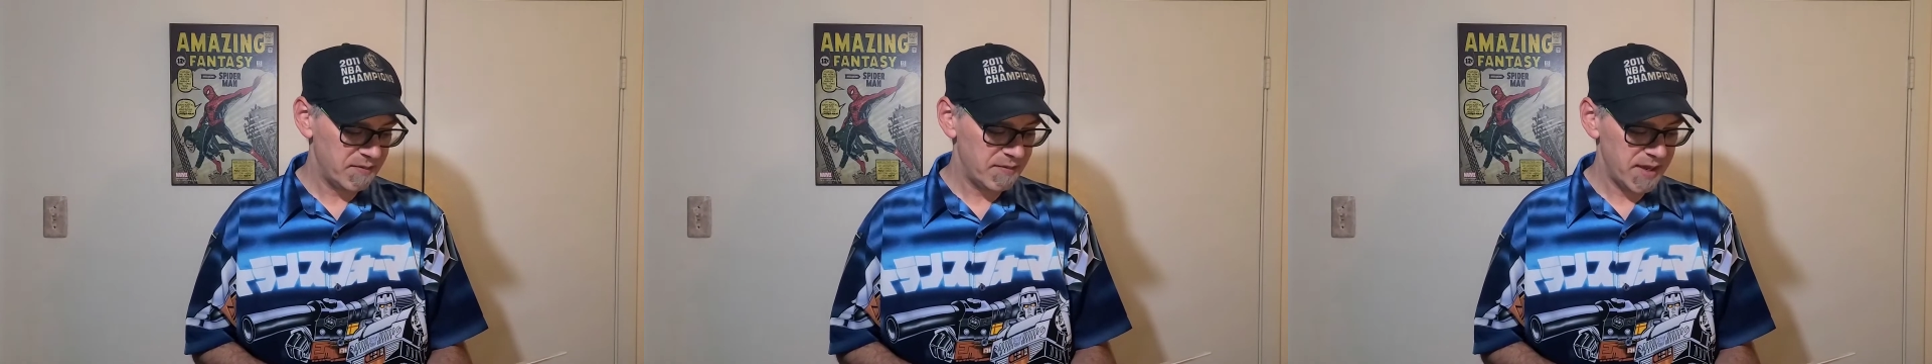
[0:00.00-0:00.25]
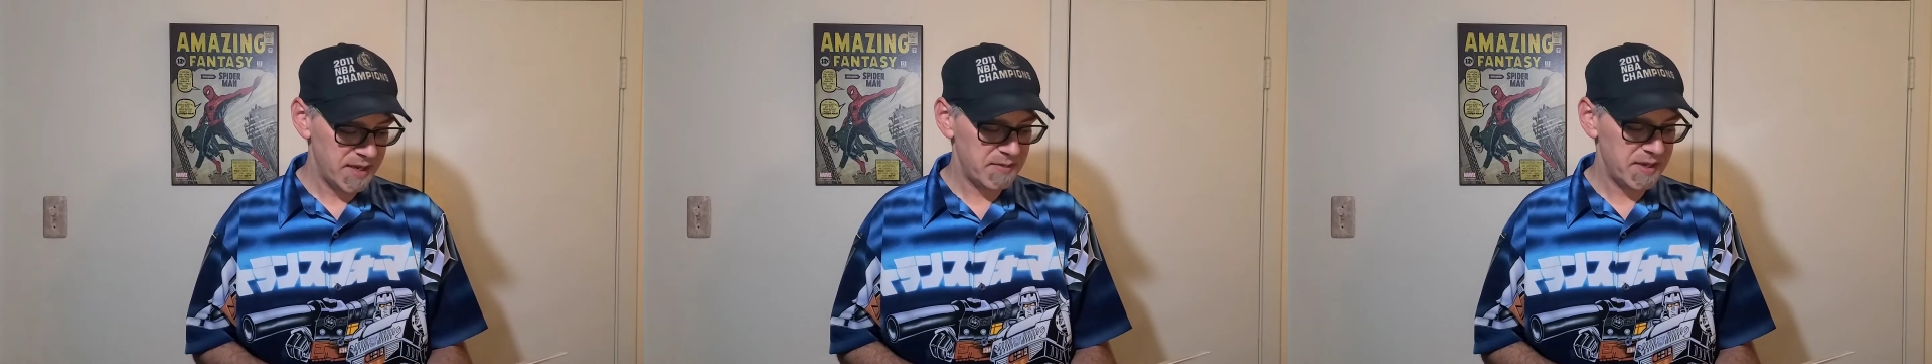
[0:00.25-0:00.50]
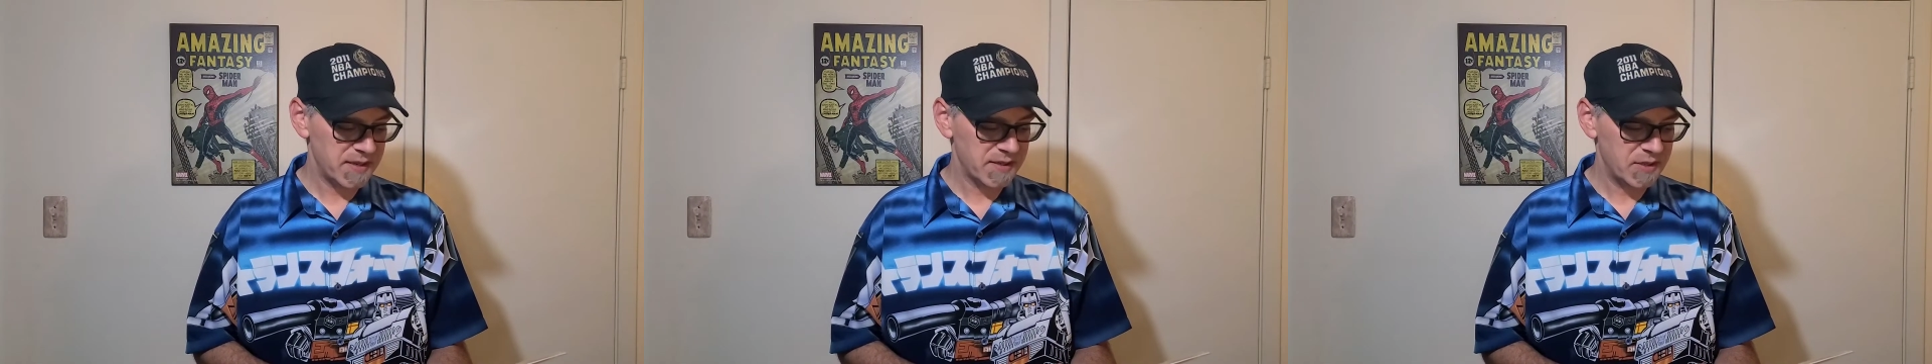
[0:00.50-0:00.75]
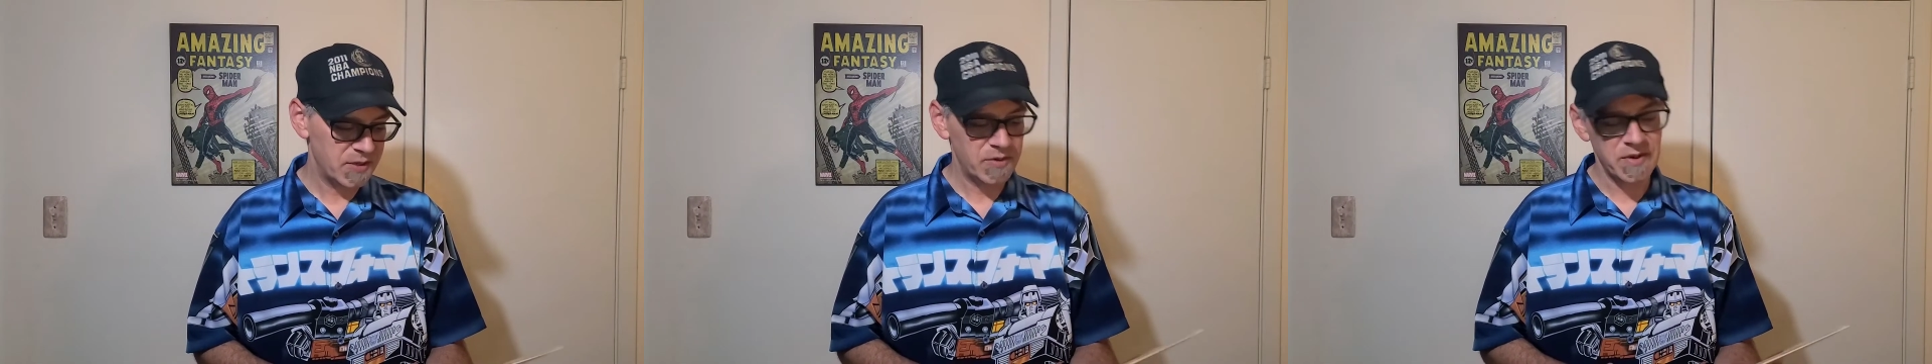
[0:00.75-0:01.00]
maybe a
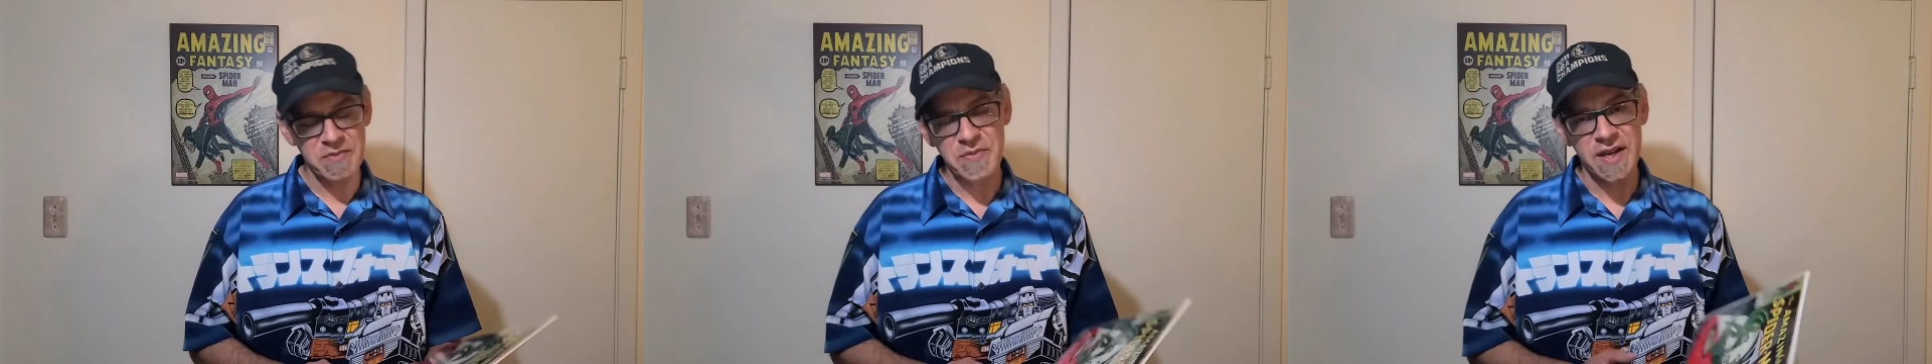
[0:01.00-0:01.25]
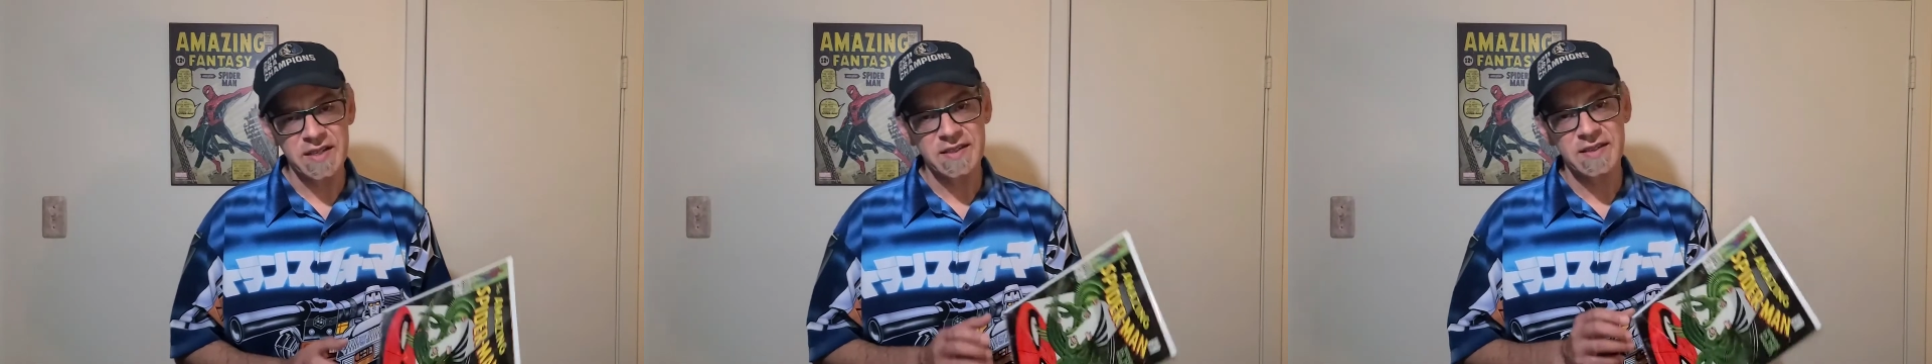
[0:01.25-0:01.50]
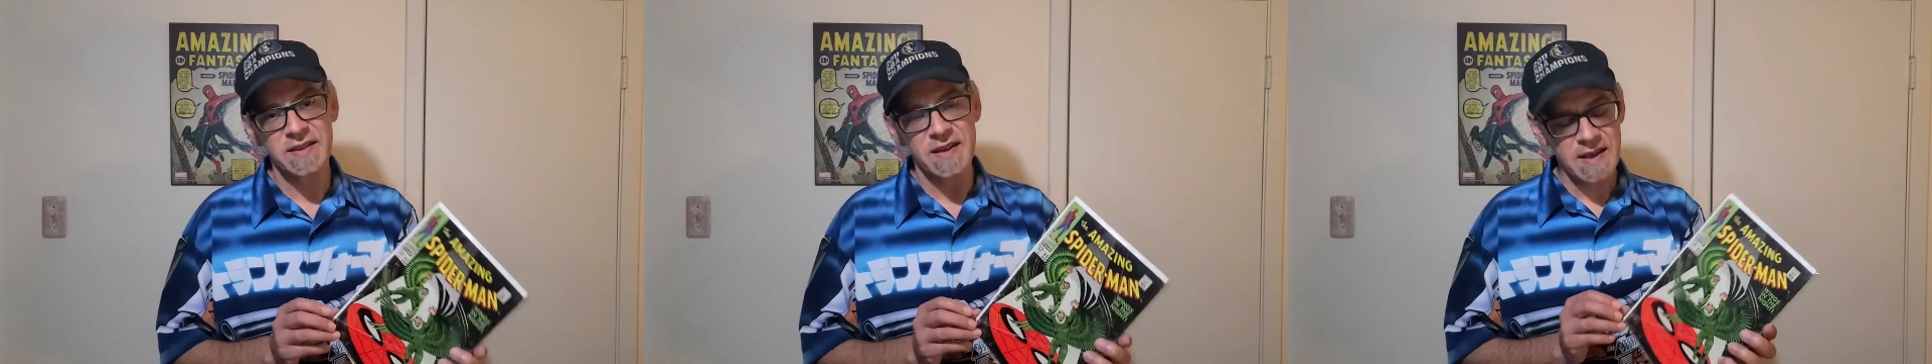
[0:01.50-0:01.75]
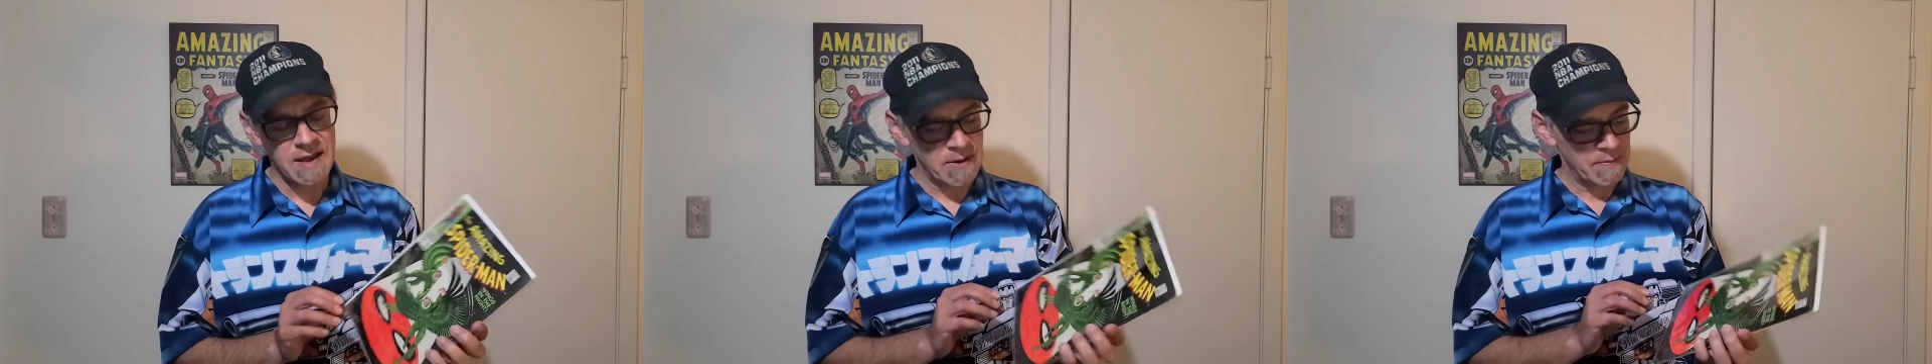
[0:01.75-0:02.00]
2 at best.
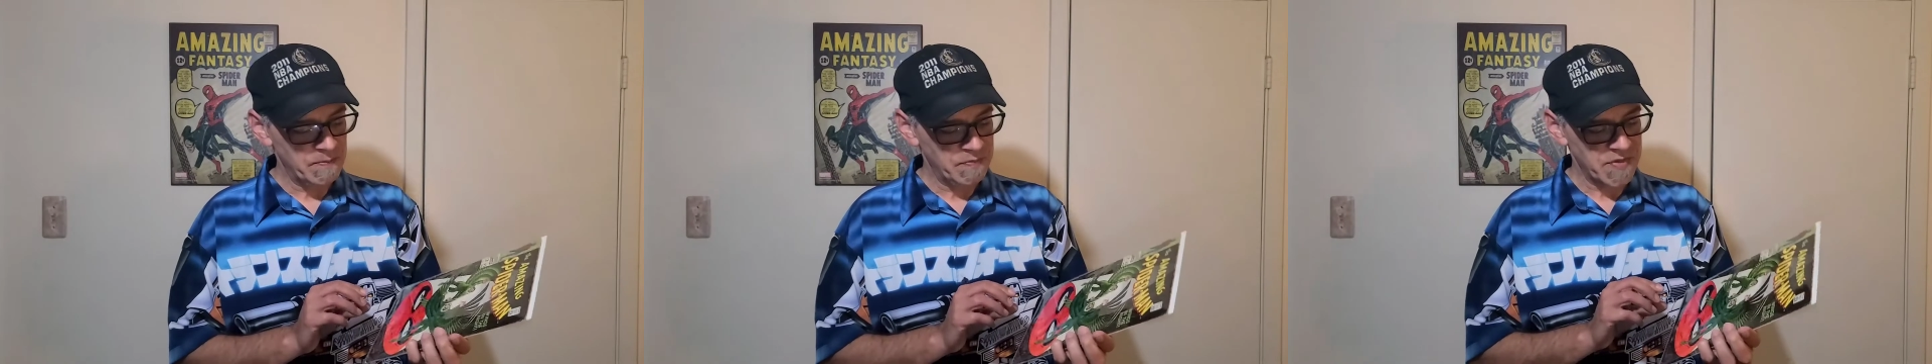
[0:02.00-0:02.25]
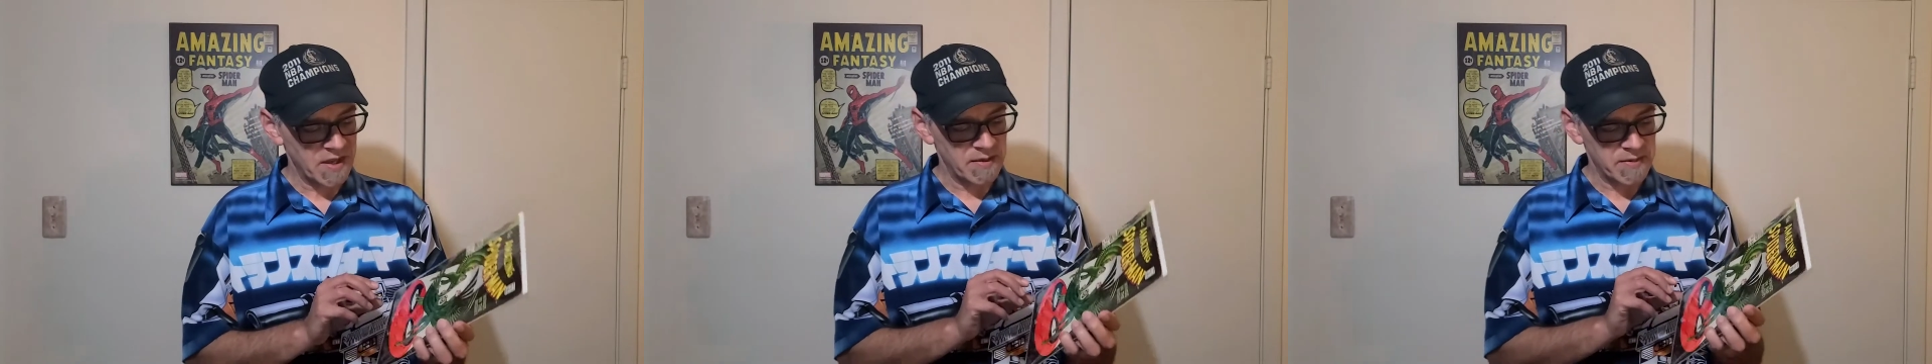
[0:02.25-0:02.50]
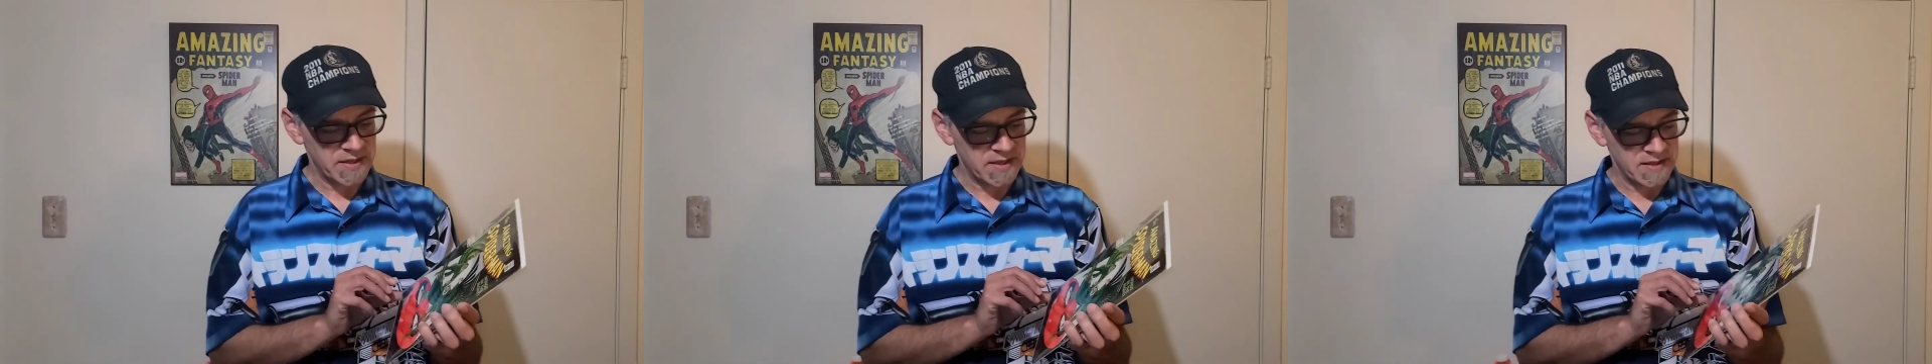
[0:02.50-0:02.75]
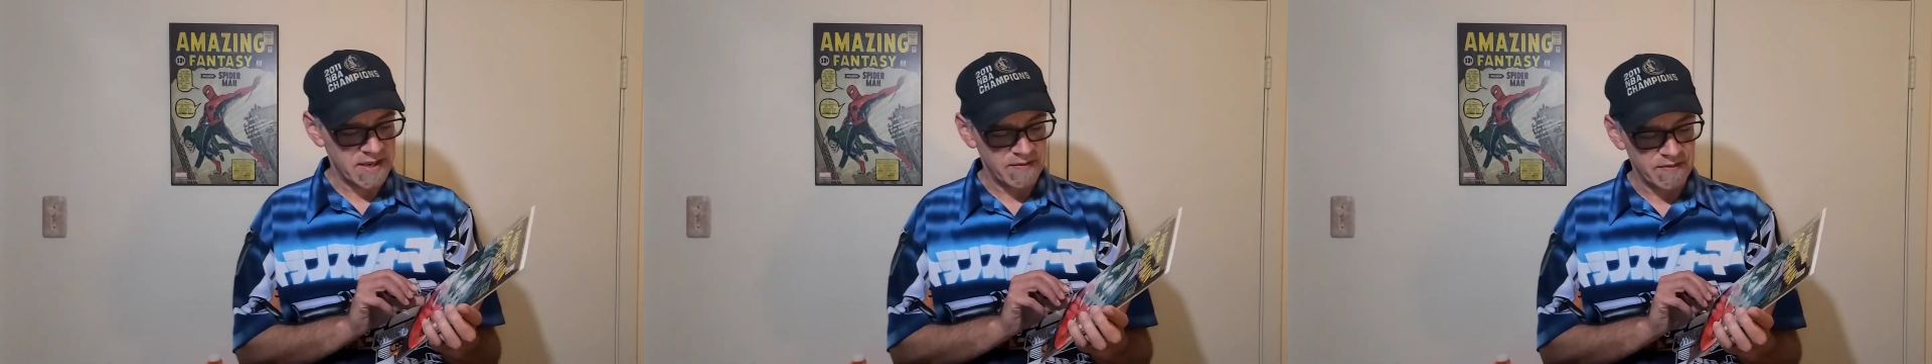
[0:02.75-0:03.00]
Now this
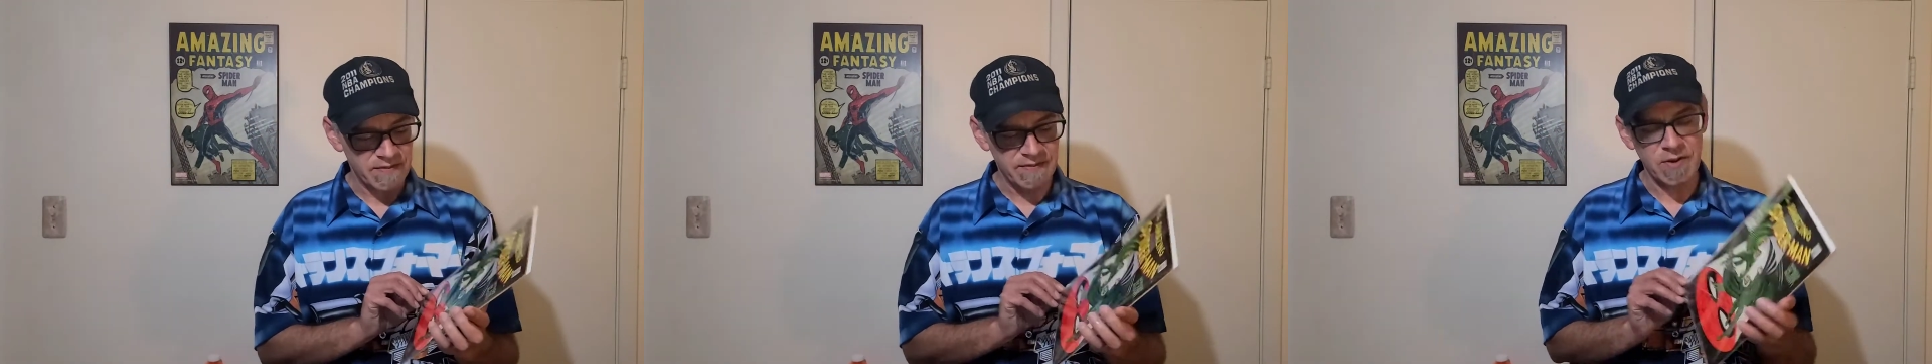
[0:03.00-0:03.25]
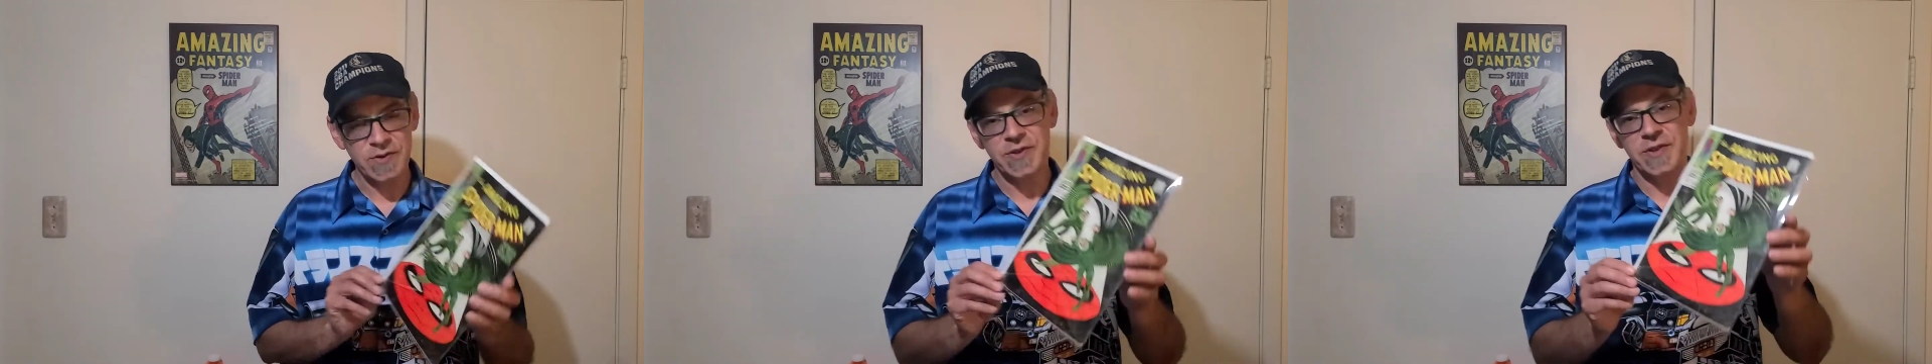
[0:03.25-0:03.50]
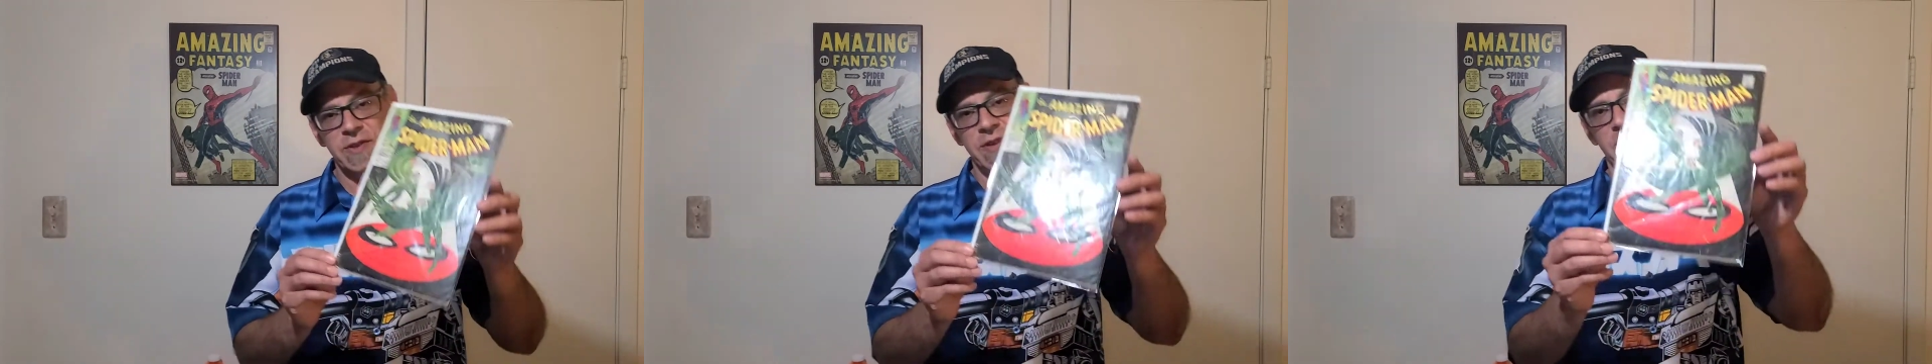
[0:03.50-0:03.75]
does have the Vulture